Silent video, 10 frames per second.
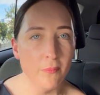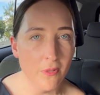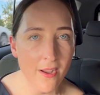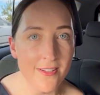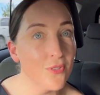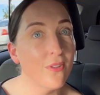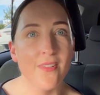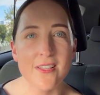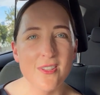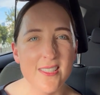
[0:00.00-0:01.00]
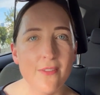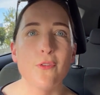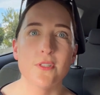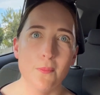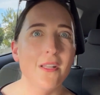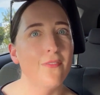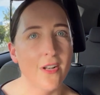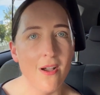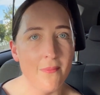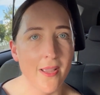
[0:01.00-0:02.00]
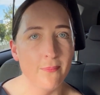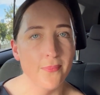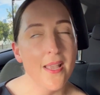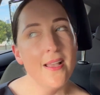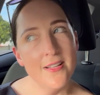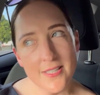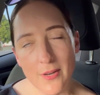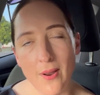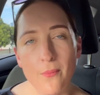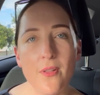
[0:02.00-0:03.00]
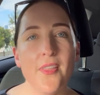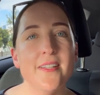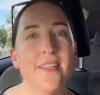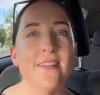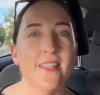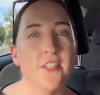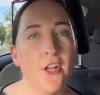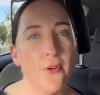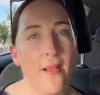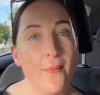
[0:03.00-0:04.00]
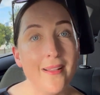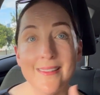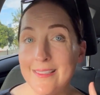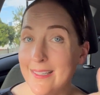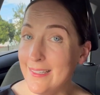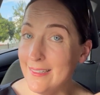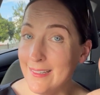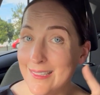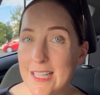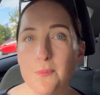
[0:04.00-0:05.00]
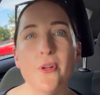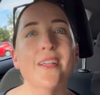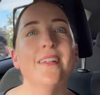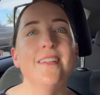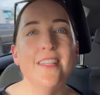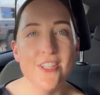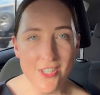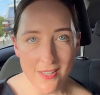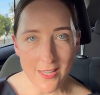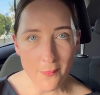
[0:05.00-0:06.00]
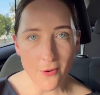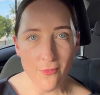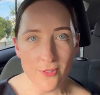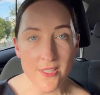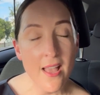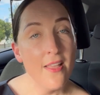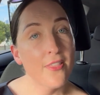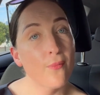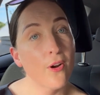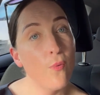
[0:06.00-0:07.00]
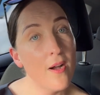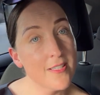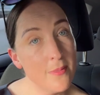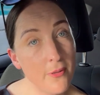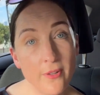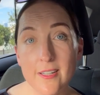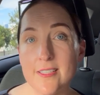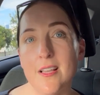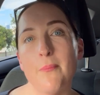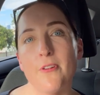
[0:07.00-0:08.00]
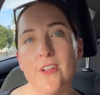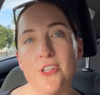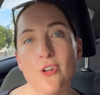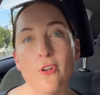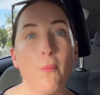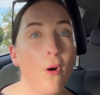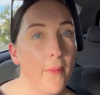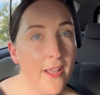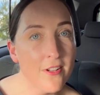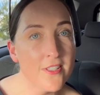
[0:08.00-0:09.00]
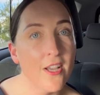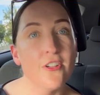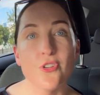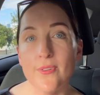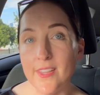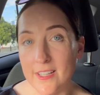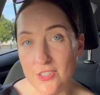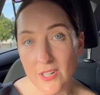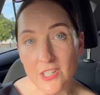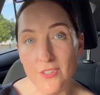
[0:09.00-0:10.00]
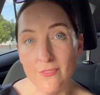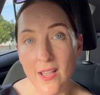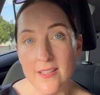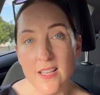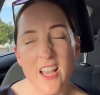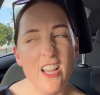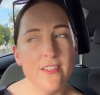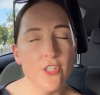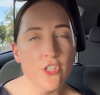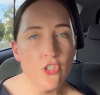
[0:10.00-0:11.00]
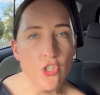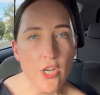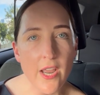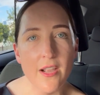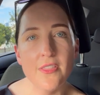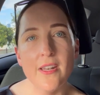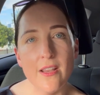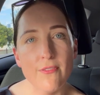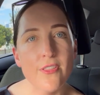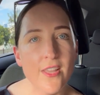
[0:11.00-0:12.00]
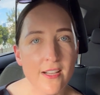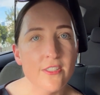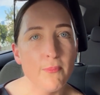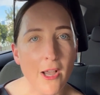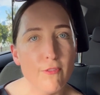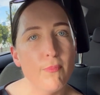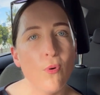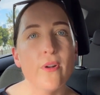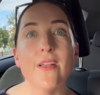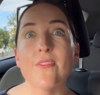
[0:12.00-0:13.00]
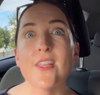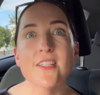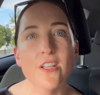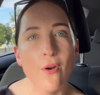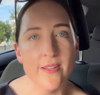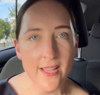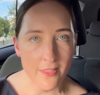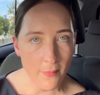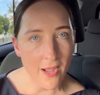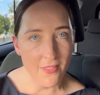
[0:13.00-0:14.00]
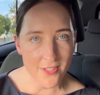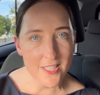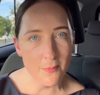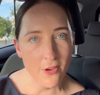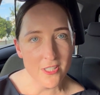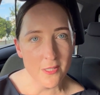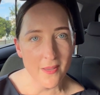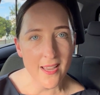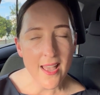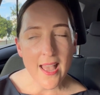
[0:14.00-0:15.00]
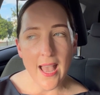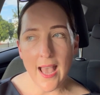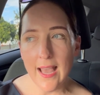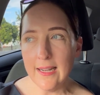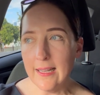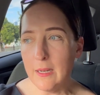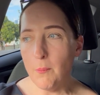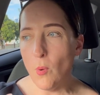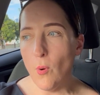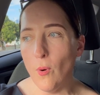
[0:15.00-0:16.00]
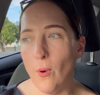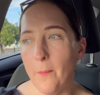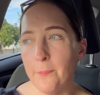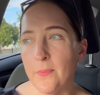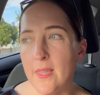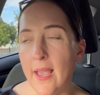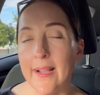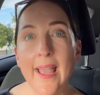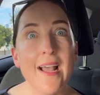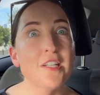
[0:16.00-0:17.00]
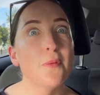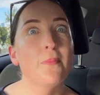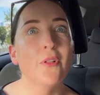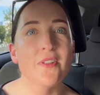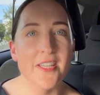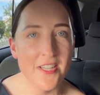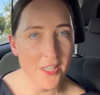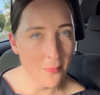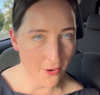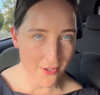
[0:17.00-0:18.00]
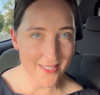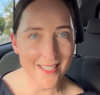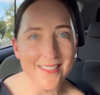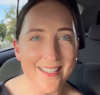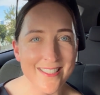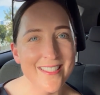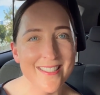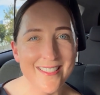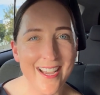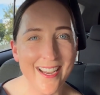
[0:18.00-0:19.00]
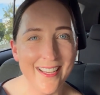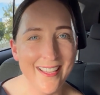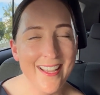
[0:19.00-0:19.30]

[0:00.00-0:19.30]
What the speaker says: compliance, all of that sort of stuff. It was a bit of a nightmare. So anyway, what they did is they turned around and went, let's put a condition in the approvals that requires the building design professional to pop out on site during the construction phase and just check that everything's above board and everything's going down the path it's supposed to be. Add a little more accountability to the process, let's just say.